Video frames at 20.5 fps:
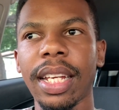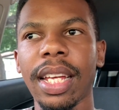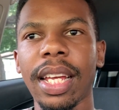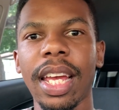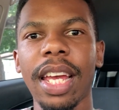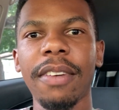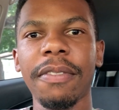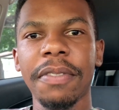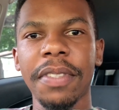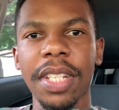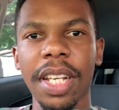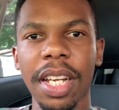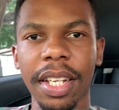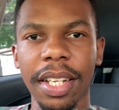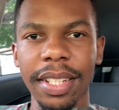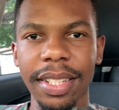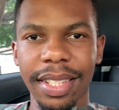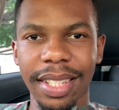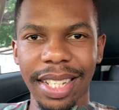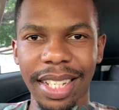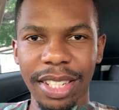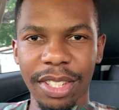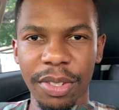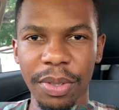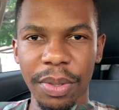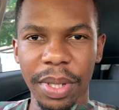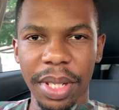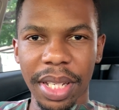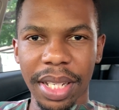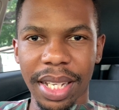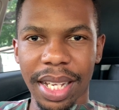have targets that you
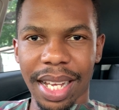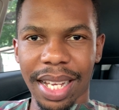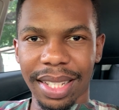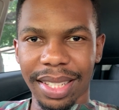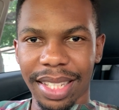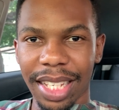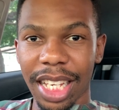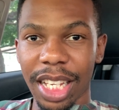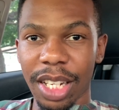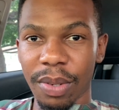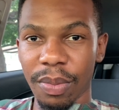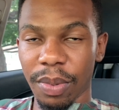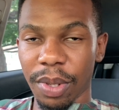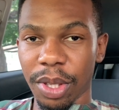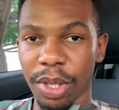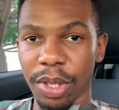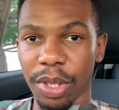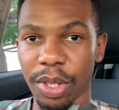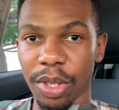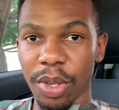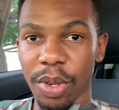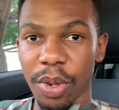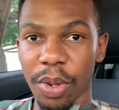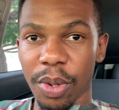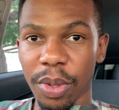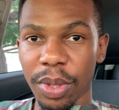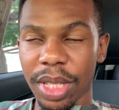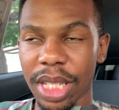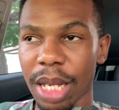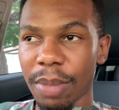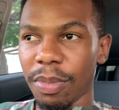can attain with
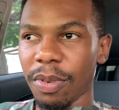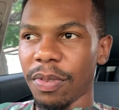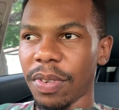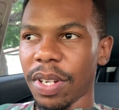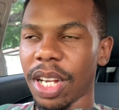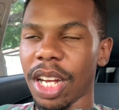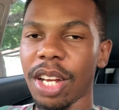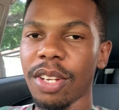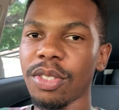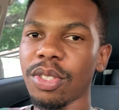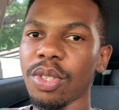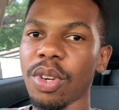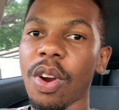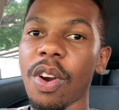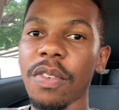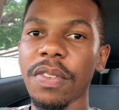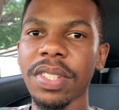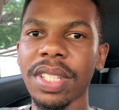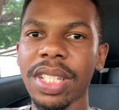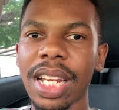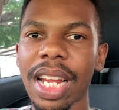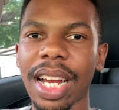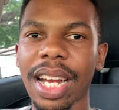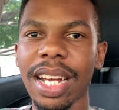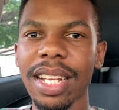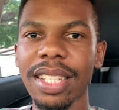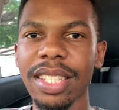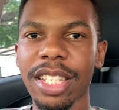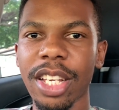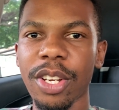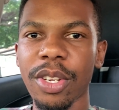your type of account so obviously i
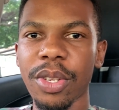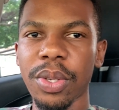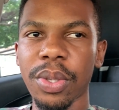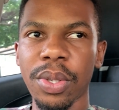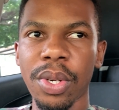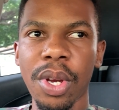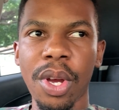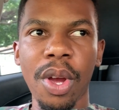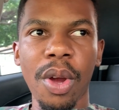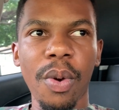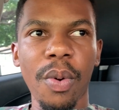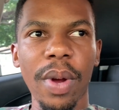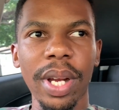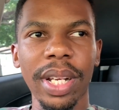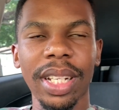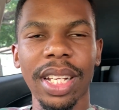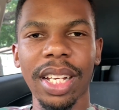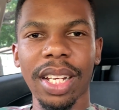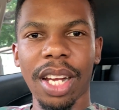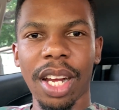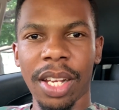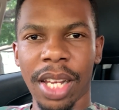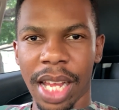can't tell you what uh,